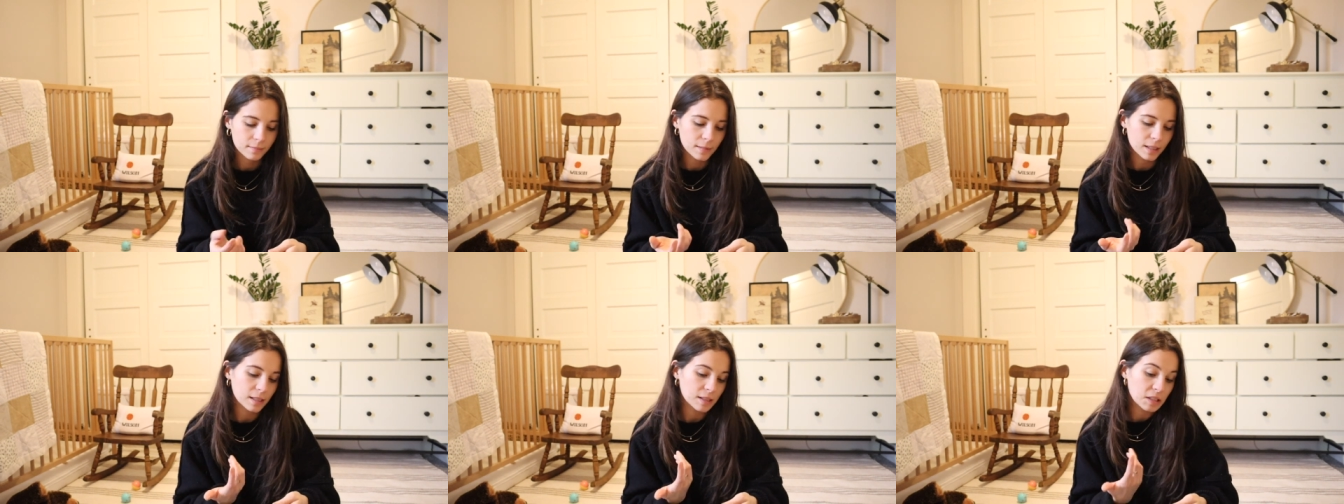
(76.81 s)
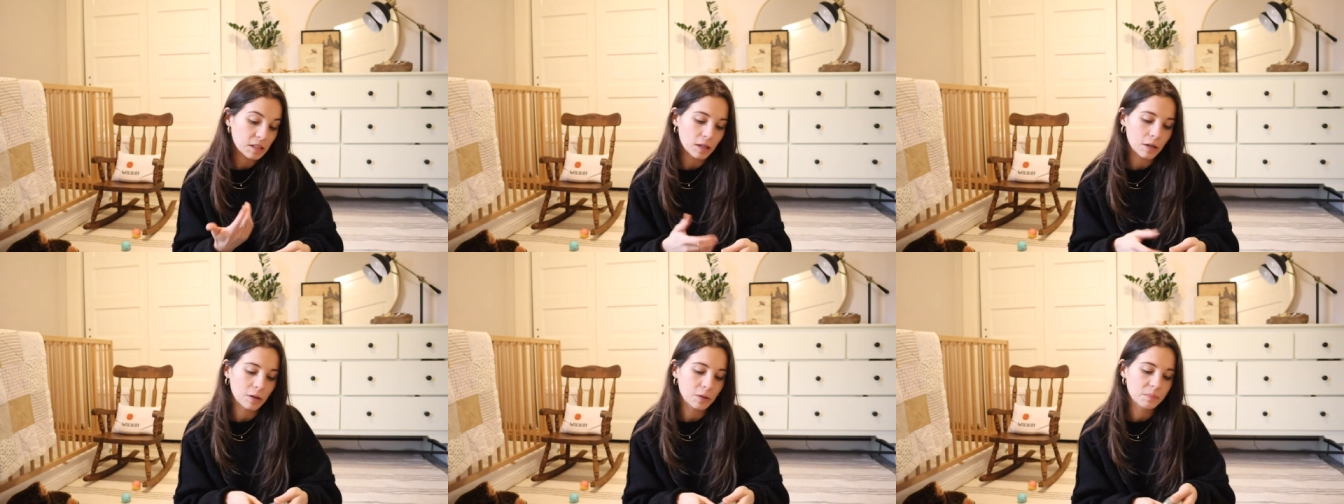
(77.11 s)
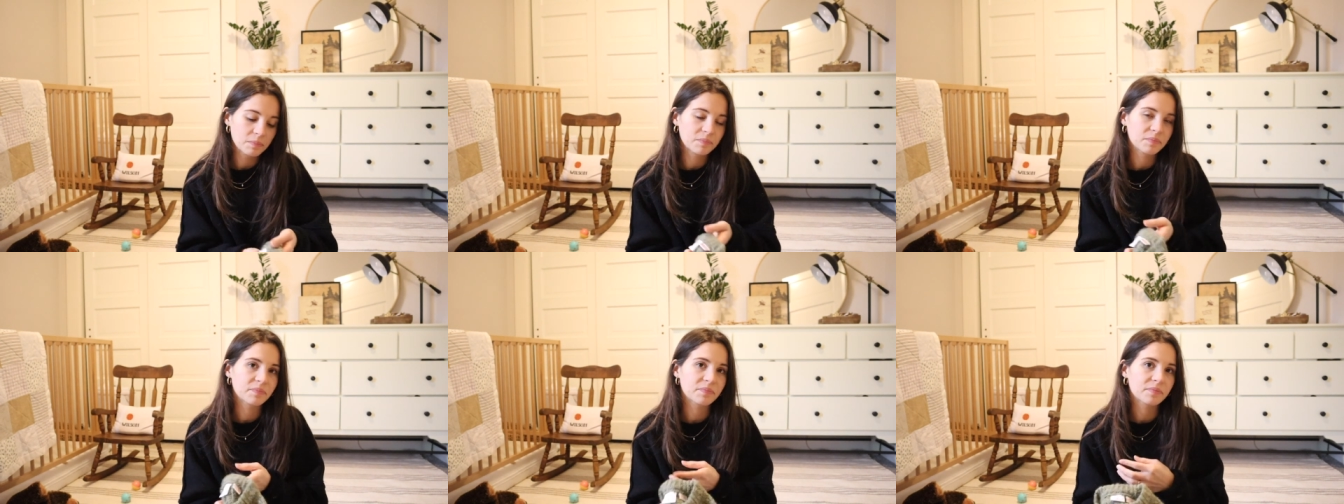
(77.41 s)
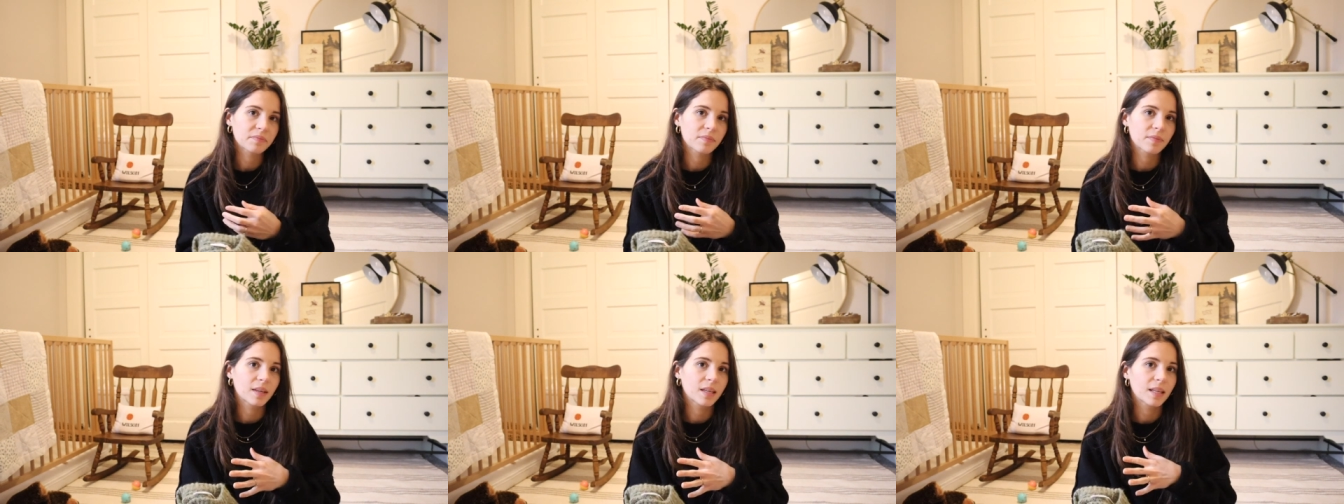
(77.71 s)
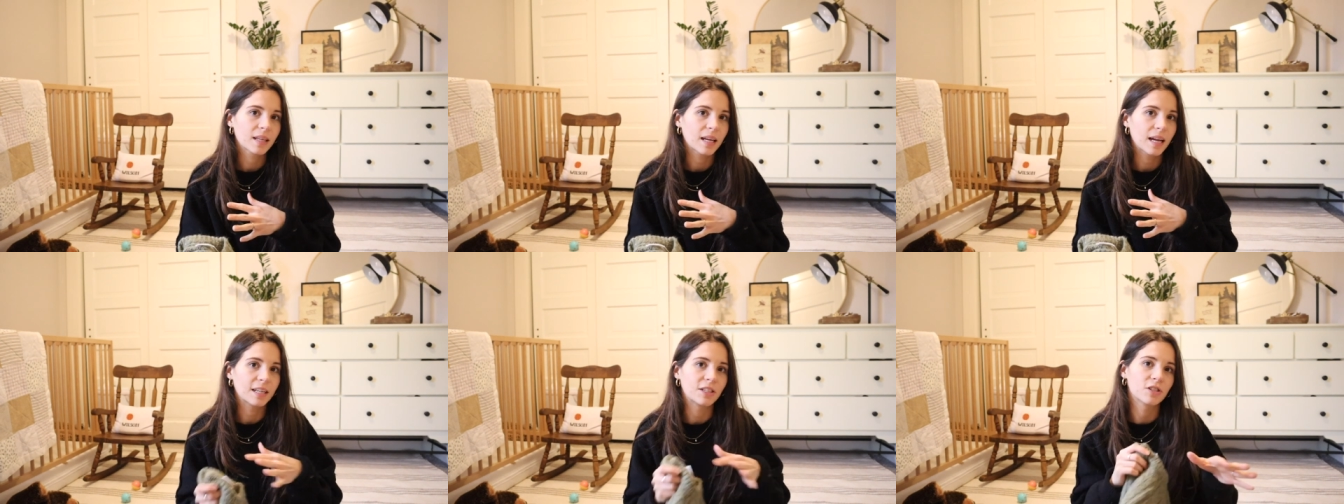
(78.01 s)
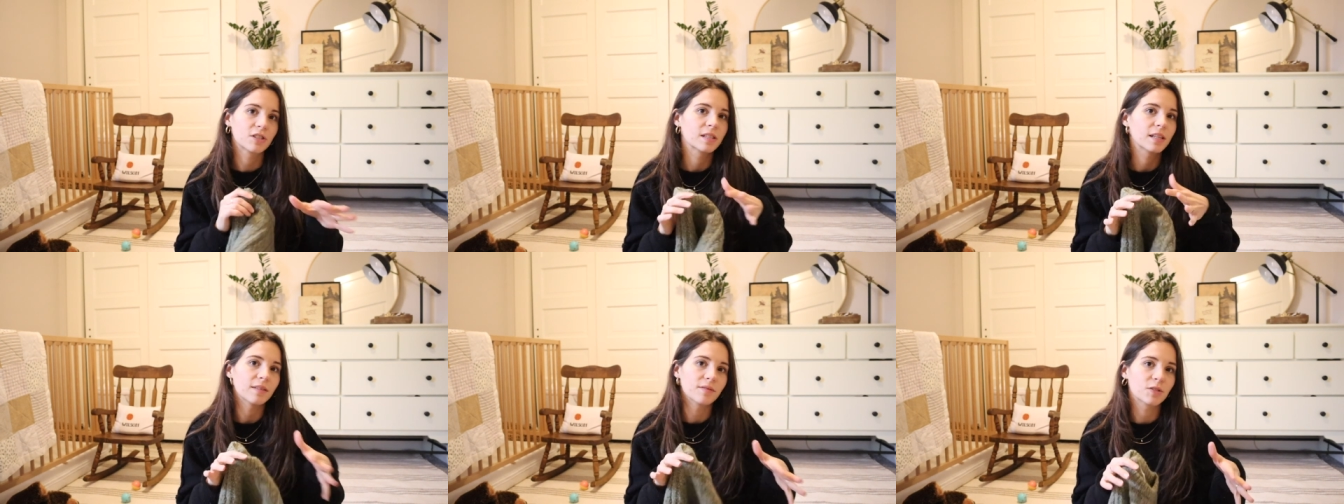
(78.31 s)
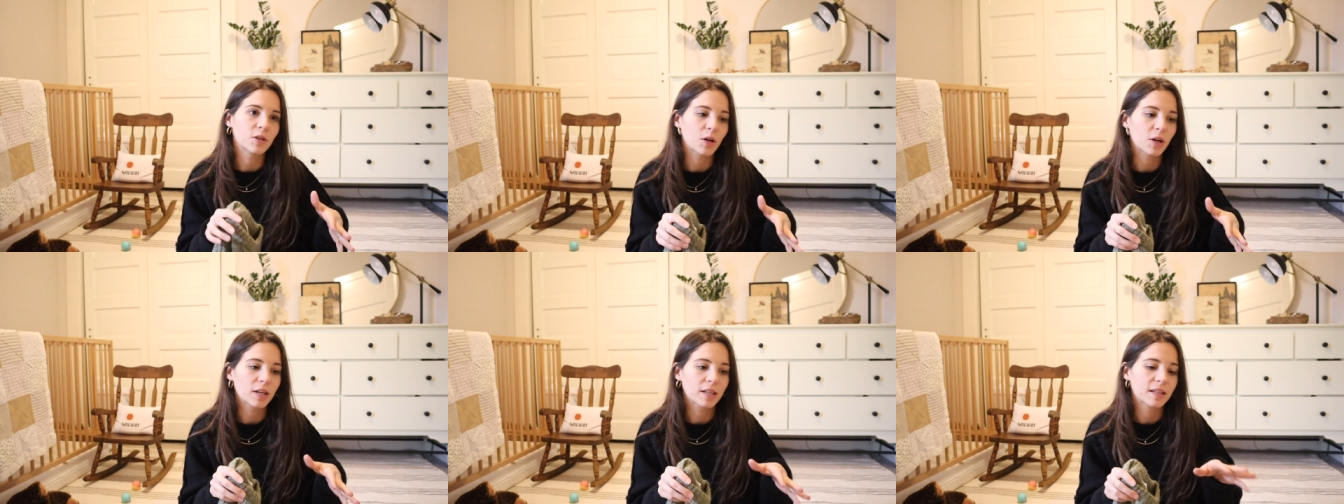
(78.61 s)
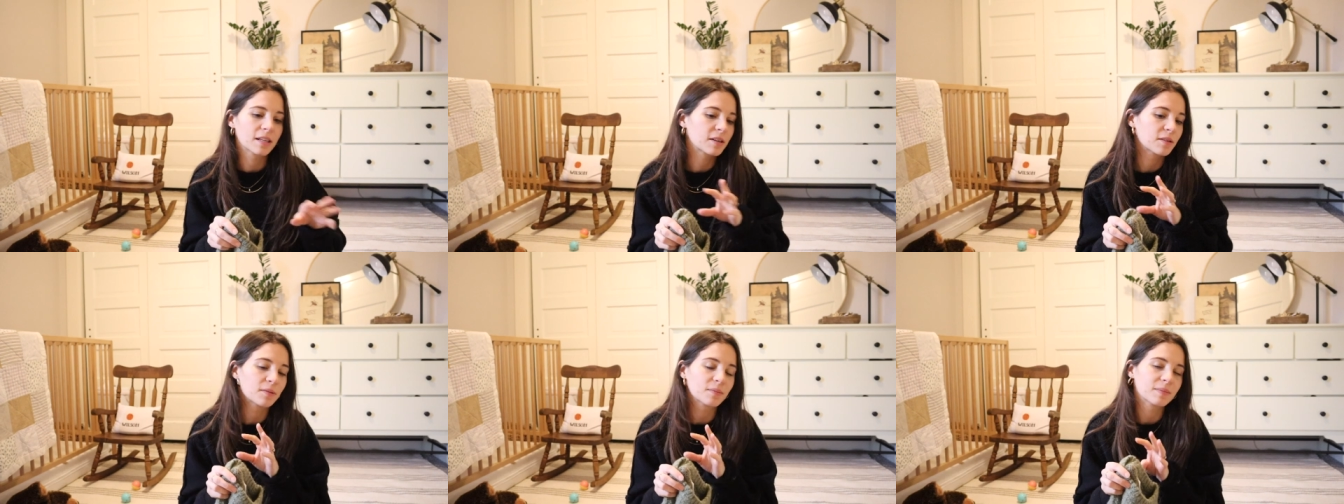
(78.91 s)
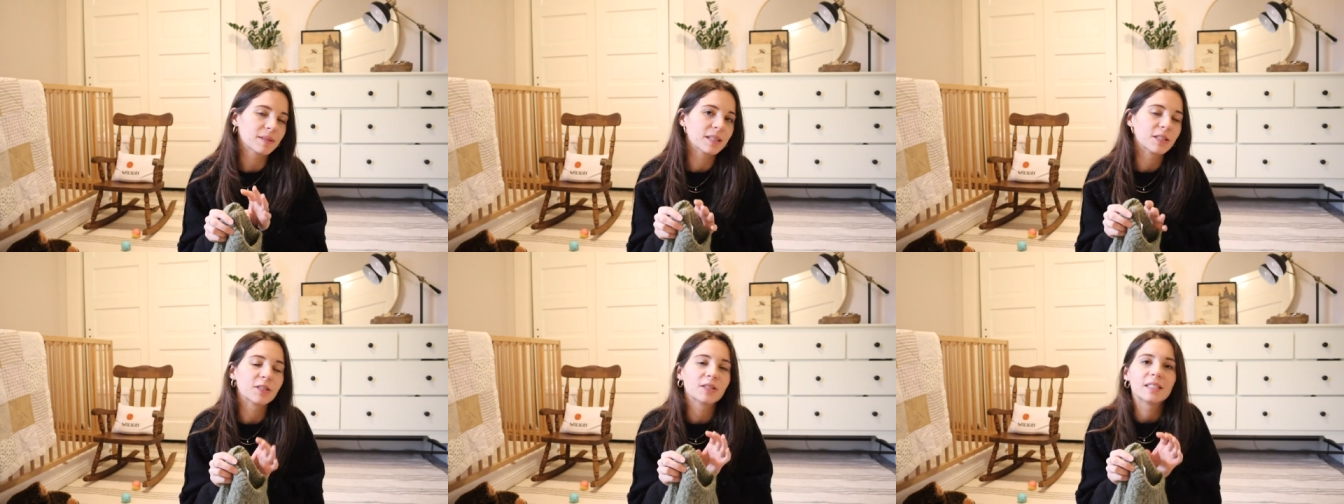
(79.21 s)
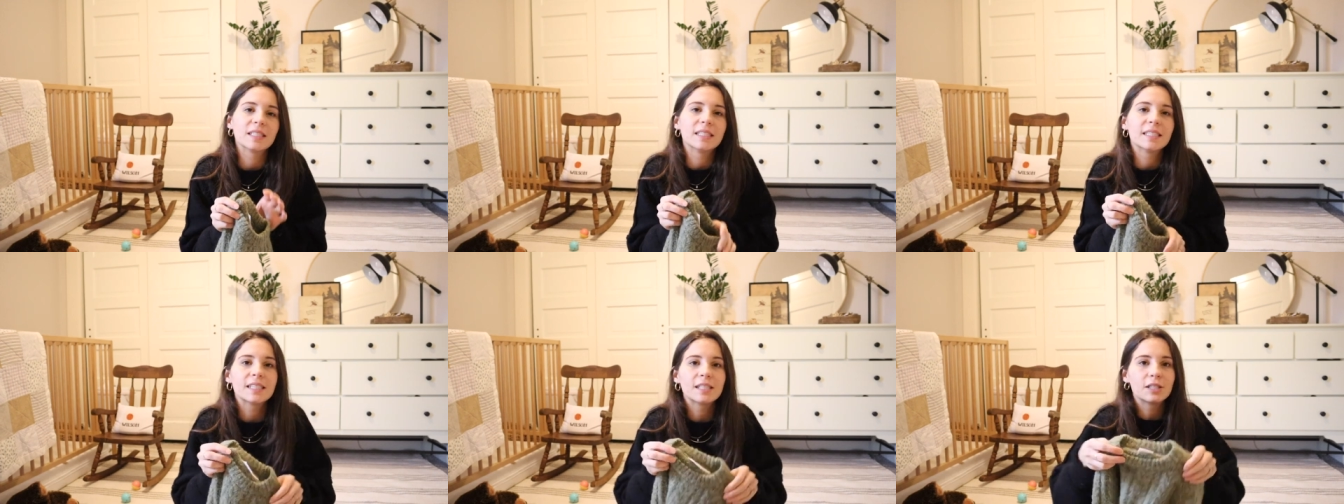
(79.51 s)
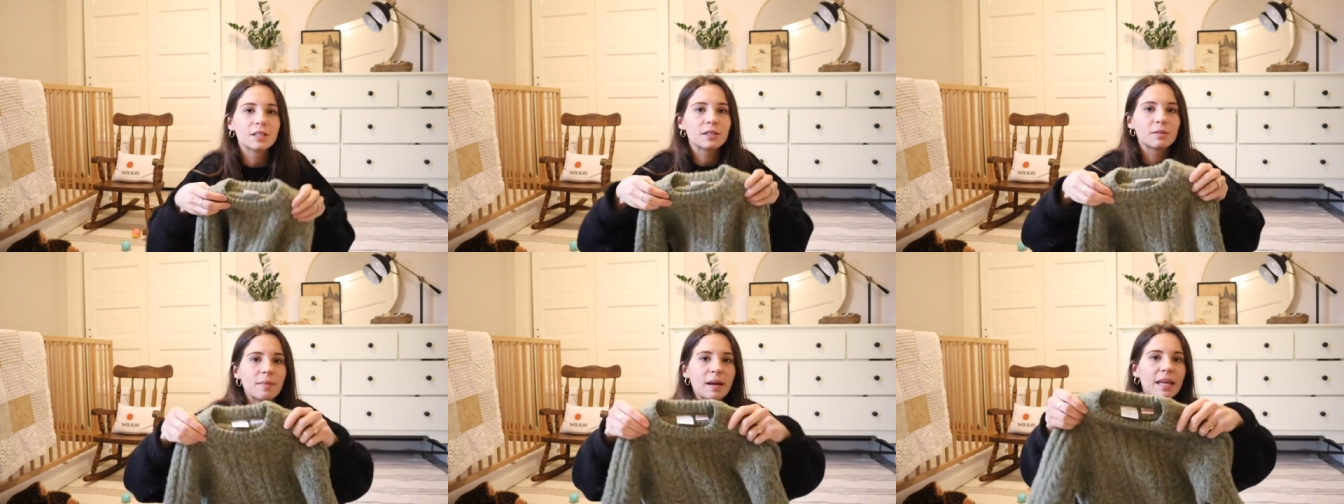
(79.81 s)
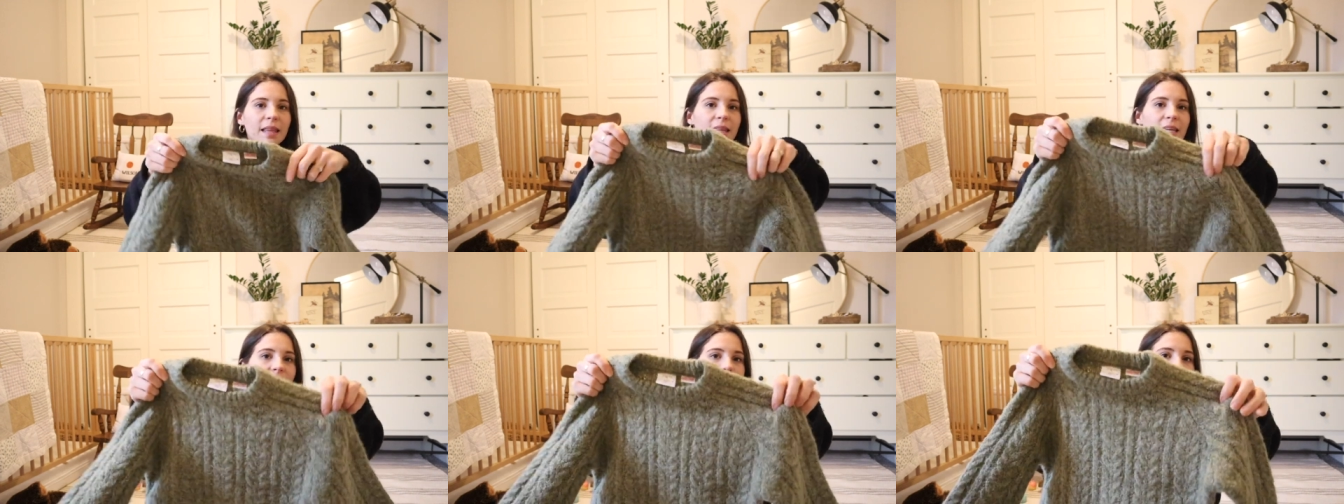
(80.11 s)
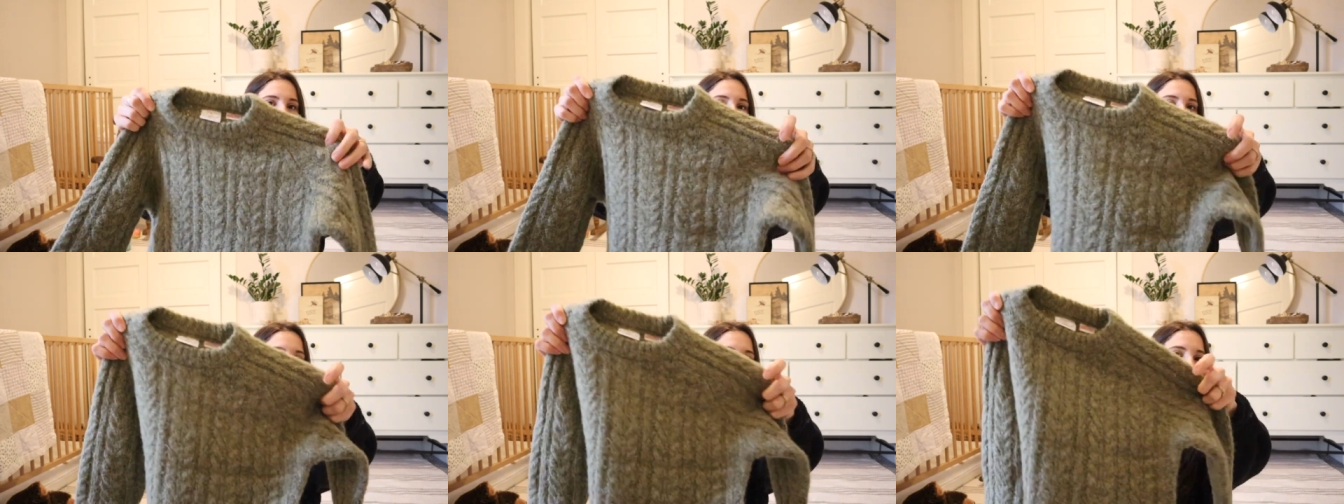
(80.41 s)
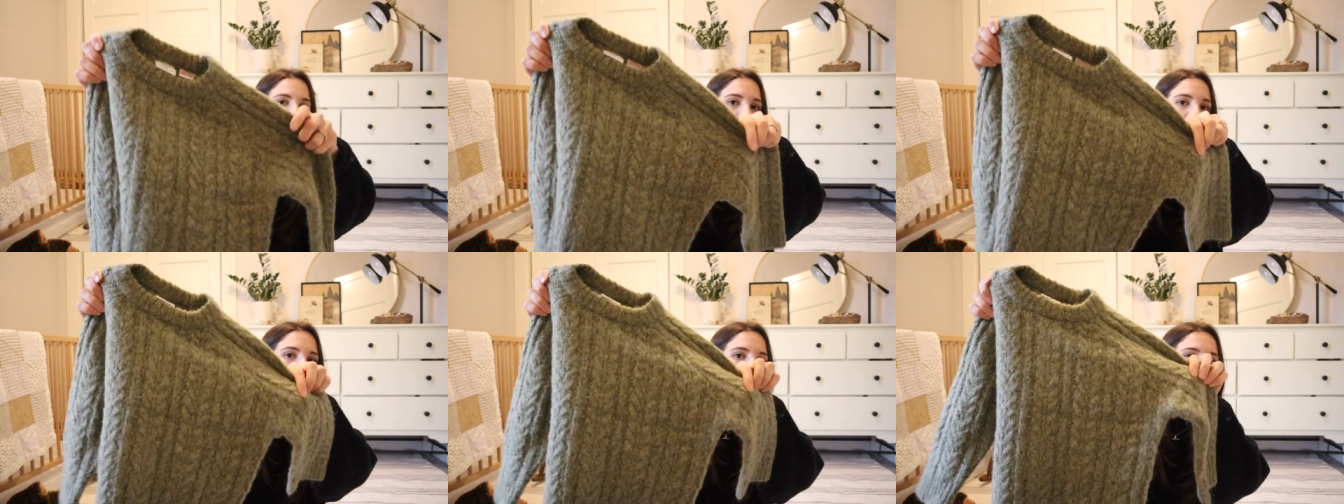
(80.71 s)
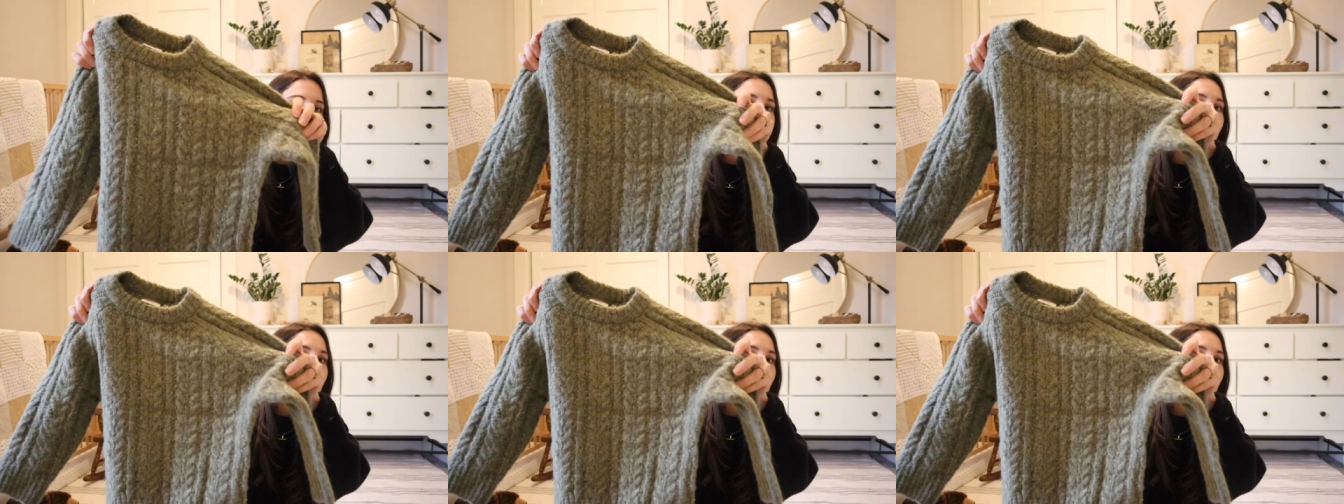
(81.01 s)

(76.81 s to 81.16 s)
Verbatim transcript: and so I just love Zara their little details make things so cute